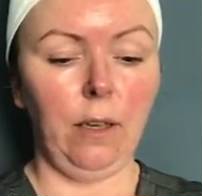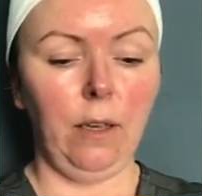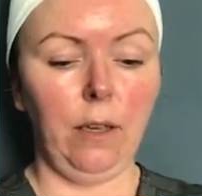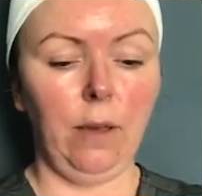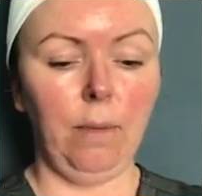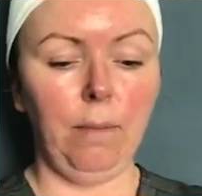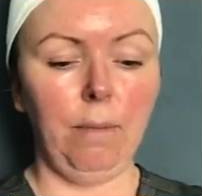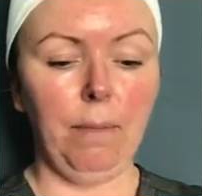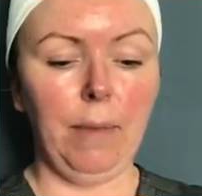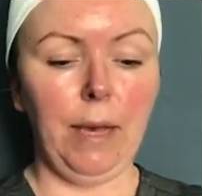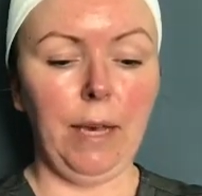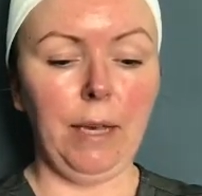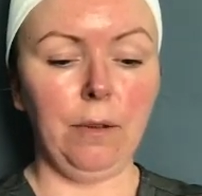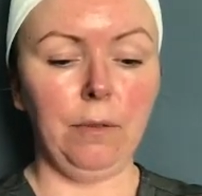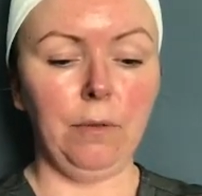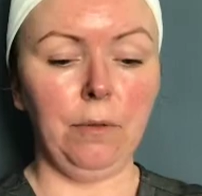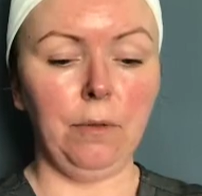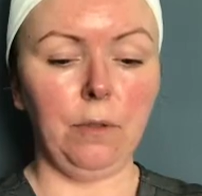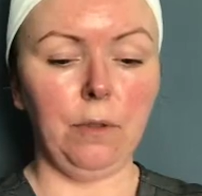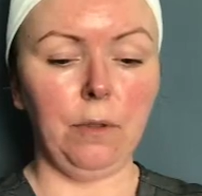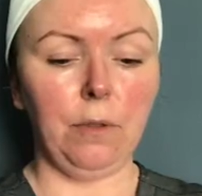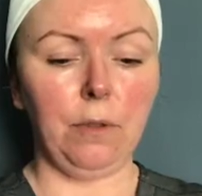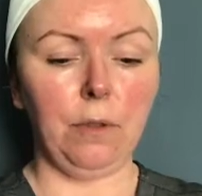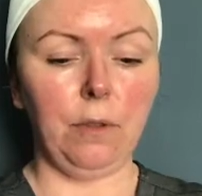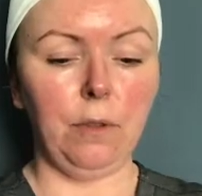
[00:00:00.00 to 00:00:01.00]

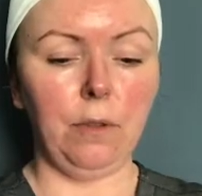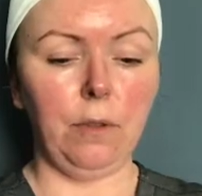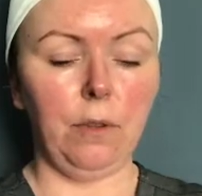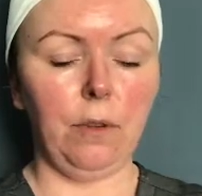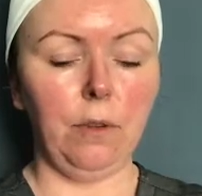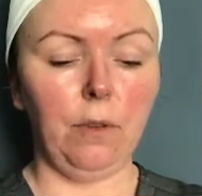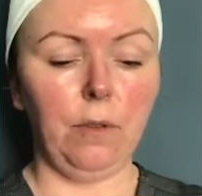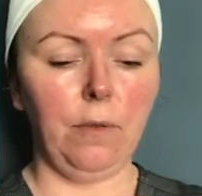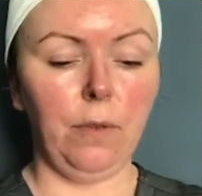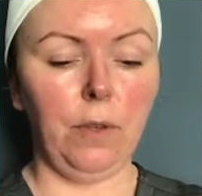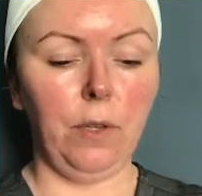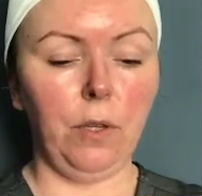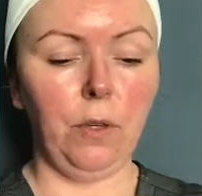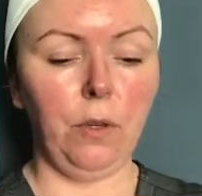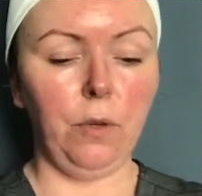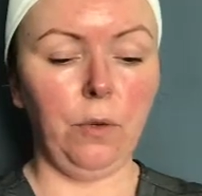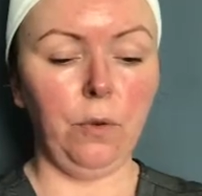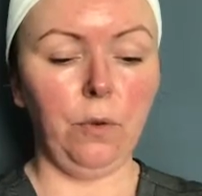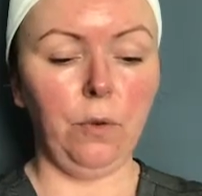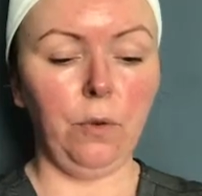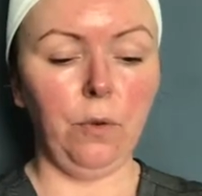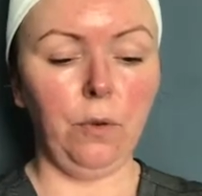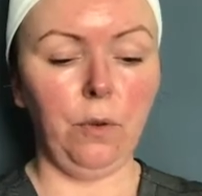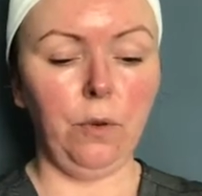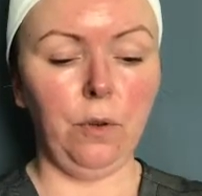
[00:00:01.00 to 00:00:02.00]
amount of
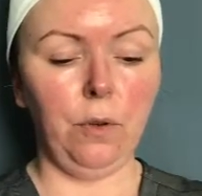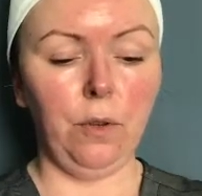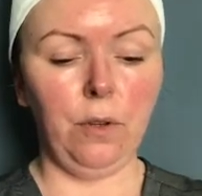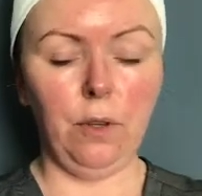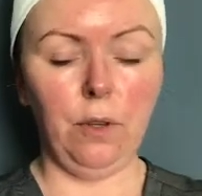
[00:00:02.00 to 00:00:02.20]
your